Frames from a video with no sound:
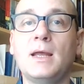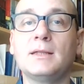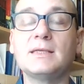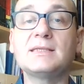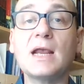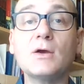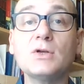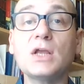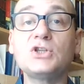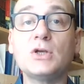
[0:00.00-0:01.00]
The
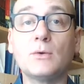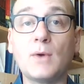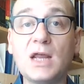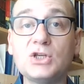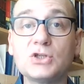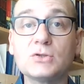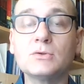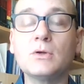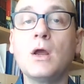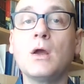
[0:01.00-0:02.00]
second
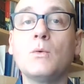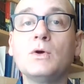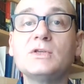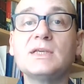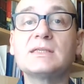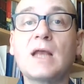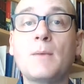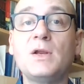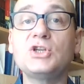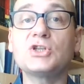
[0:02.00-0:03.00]
generation was
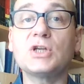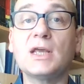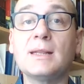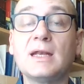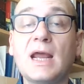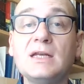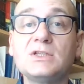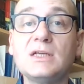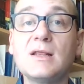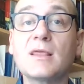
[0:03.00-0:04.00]
established in the
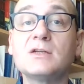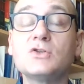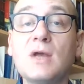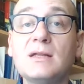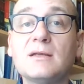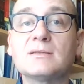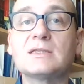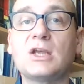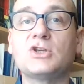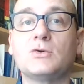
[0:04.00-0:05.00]
19th and 20th
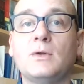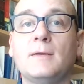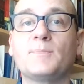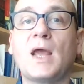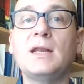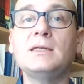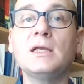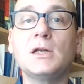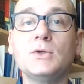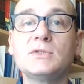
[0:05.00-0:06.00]
century, and it
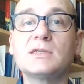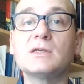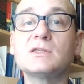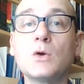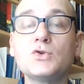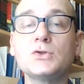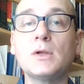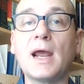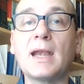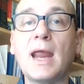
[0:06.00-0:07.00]
includes
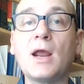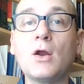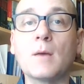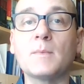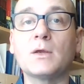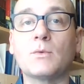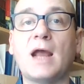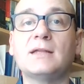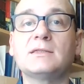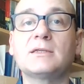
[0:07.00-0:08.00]
social and economic
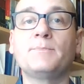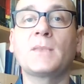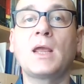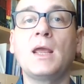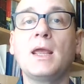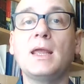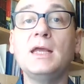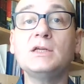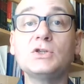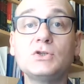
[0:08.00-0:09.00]
rights.
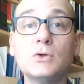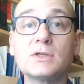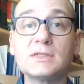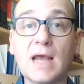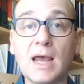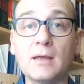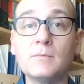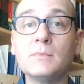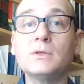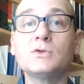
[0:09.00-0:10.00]
It took
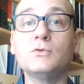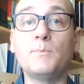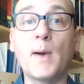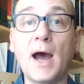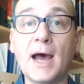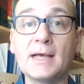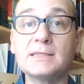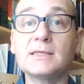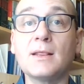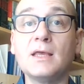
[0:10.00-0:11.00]
time to
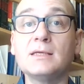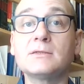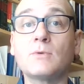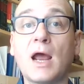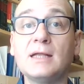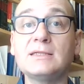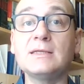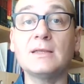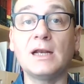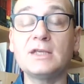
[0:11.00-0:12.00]
pass these rights
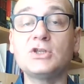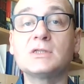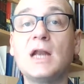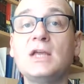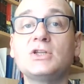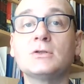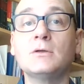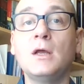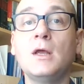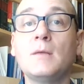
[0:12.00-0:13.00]
in the
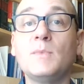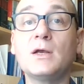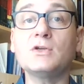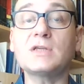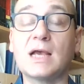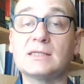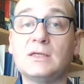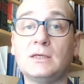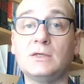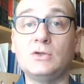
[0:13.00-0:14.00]
legislation because, as
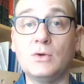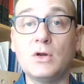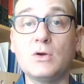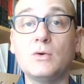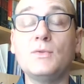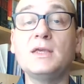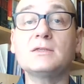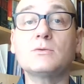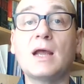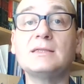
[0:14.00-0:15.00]
you know,
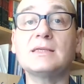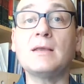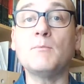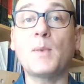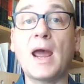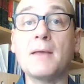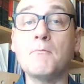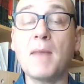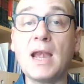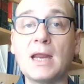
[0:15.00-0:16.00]
these rights imply
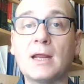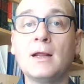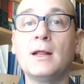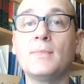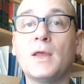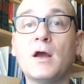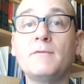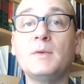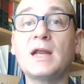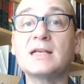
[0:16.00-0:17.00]
money. The
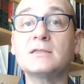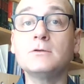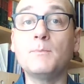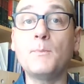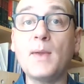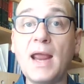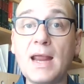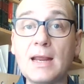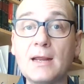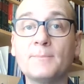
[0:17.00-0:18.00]
government has to
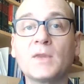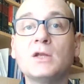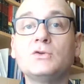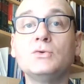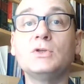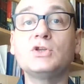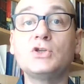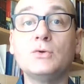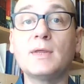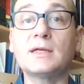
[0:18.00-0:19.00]
pay to
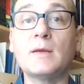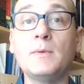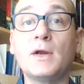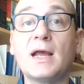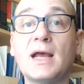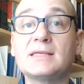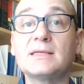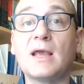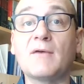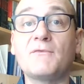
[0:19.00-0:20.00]
ensure that everybody
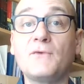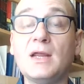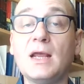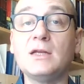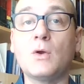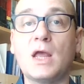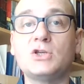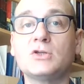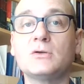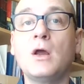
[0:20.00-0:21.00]
has a free
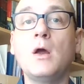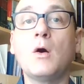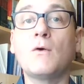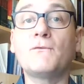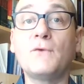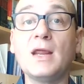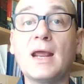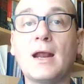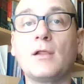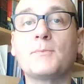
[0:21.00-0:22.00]
education or free
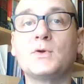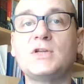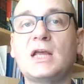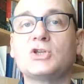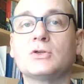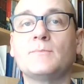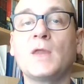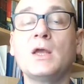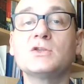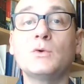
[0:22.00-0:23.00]
health protection.
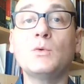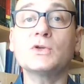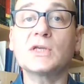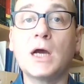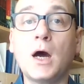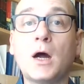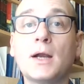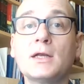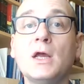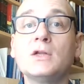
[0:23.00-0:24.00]
So it was
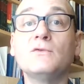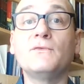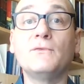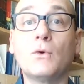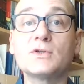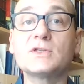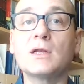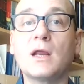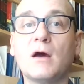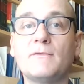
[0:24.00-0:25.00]
hard to force
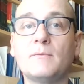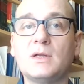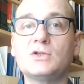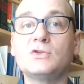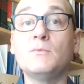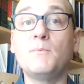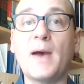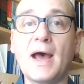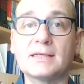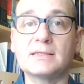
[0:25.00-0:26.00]
the government to
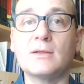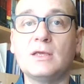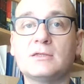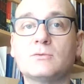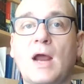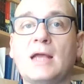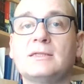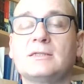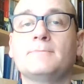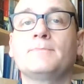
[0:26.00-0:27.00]
pass these
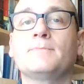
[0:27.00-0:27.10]
rights.